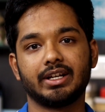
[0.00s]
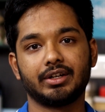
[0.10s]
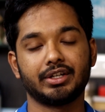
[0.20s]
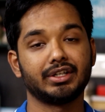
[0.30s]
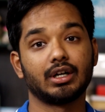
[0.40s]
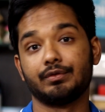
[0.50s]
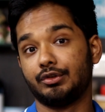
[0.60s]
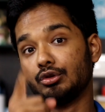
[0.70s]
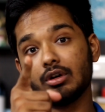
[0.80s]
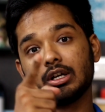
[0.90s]
territory. Now
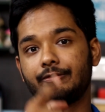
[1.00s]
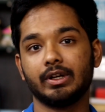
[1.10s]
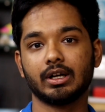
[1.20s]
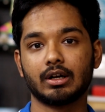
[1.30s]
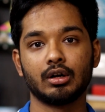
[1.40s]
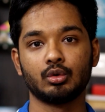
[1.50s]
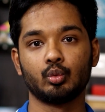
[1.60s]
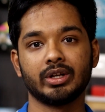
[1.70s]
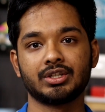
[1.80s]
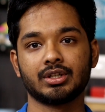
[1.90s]
you got to figure out
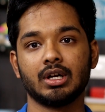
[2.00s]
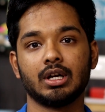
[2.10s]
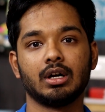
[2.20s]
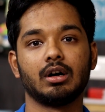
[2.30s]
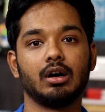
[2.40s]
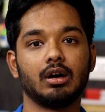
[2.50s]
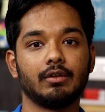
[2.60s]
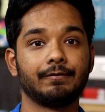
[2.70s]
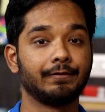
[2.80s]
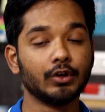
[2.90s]
which
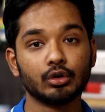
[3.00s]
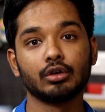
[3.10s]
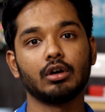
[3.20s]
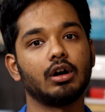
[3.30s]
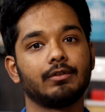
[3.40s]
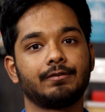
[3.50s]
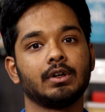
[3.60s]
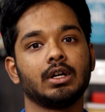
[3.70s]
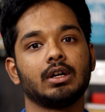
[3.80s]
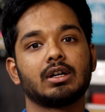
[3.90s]
flow of
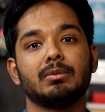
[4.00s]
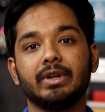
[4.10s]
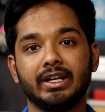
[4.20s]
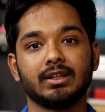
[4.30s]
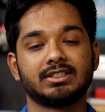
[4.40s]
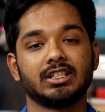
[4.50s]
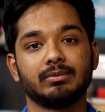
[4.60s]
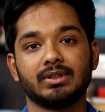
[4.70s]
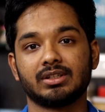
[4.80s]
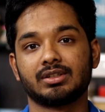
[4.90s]
completing the
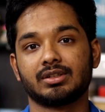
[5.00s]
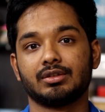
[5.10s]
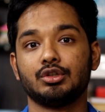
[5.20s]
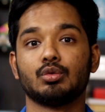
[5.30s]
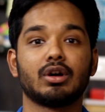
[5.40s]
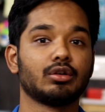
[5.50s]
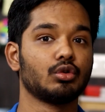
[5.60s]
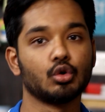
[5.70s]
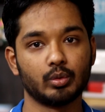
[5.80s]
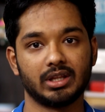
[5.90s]
syllabus you want to
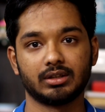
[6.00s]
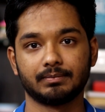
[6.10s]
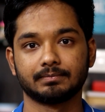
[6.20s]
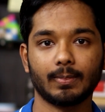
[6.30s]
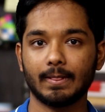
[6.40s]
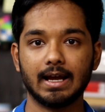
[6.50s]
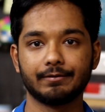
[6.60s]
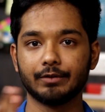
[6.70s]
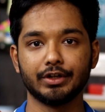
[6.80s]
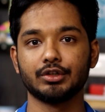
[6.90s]
go with.
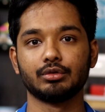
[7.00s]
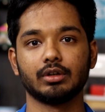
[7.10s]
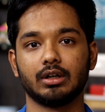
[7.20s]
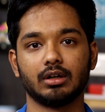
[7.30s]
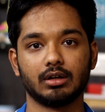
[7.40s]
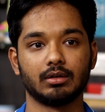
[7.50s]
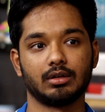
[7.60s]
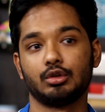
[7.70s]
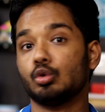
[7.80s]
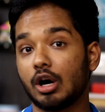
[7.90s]
I've given you
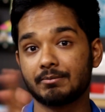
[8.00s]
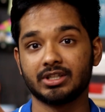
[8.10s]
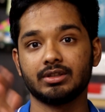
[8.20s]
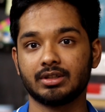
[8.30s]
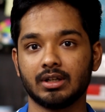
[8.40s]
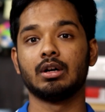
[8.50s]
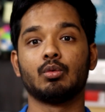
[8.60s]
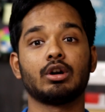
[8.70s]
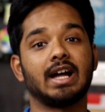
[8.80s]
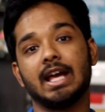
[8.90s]
2 options.
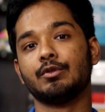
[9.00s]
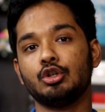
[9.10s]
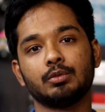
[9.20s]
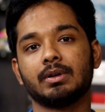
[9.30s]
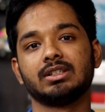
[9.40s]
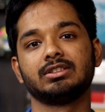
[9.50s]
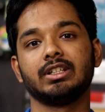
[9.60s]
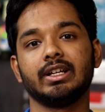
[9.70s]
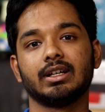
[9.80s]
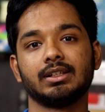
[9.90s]
What I would do
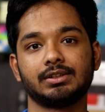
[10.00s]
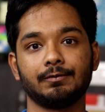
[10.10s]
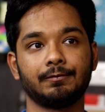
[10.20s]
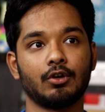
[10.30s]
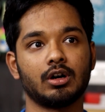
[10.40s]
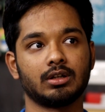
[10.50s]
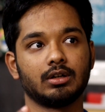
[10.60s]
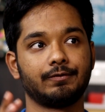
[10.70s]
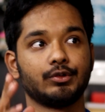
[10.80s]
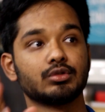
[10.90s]
personally is, for
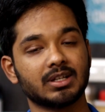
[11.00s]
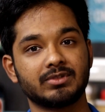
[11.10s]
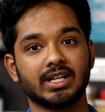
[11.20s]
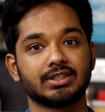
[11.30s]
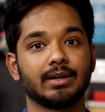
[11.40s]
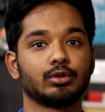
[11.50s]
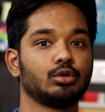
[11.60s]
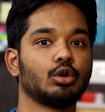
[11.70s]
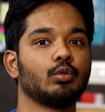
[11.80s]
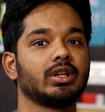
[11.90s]
a few subjects I
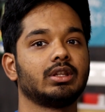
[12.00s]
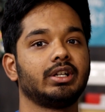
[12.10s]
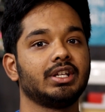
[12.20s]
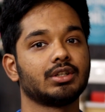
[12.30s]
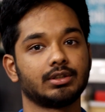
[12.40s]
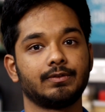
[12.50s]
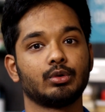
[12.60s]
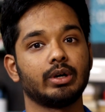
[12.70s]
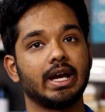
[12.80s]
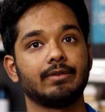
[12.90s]
would go with the teacher's
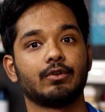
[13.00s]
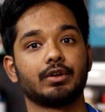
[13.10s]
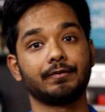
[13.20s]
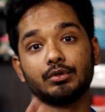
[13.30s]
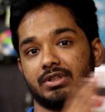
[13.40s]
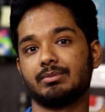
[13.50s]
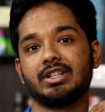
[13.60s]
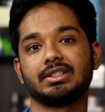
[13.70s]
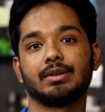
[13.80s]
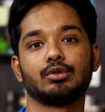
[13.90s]
flow, and for a few
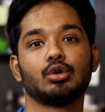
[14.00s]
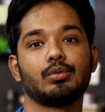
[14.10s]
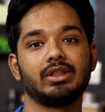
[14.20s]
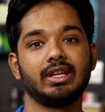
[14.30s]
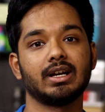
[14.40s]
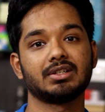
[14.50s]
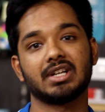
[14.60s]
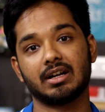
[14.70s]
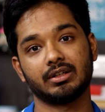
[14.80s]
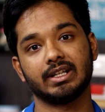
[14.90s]
subjects I would go with the
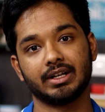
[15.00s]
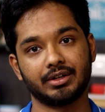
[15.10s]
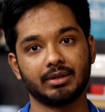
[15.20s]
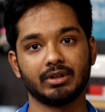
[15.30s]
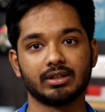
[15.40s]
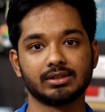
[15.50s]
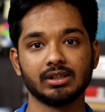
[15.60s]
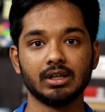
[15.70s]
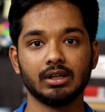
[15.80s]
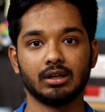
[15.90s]
uncharted territory,
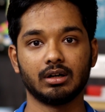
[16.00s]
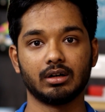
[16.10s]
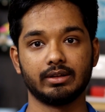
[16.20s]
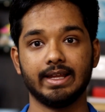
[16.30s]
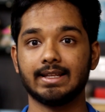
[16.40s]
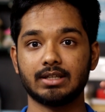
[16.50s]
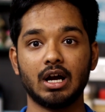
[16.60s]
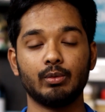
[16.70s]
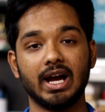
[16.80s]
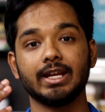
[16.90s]
because that's
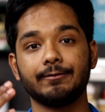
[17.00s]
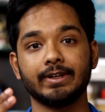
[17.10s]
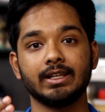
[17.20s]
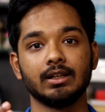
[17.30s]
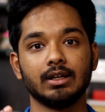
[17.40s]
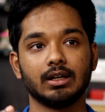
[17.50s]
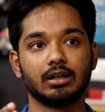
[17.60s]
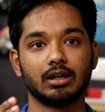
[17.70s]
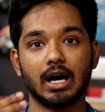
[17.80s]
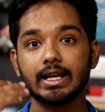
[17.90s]
how I feel
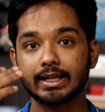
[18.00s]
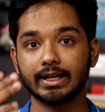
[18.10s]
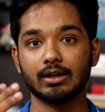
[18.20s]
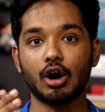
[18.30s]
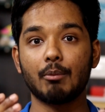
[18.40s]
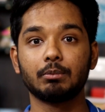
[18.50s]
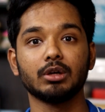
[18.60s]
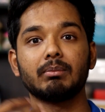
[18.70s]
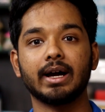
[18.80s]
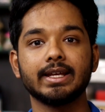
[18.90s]
I can
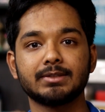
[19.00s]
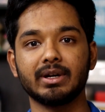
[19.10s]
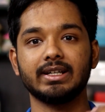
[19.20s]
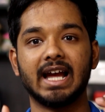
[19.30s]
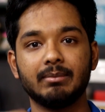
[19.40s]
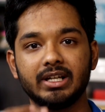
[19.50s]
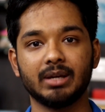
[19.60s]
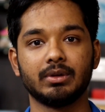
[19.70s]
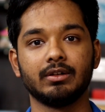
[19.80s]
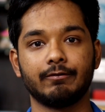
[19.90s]
optimize my
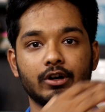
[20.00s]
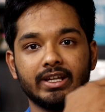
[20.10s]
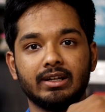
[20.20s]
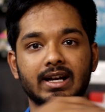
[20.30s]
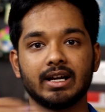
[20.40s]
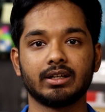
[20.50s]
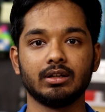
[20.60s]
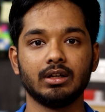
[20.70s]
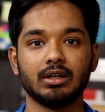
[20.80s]
timetable for the entire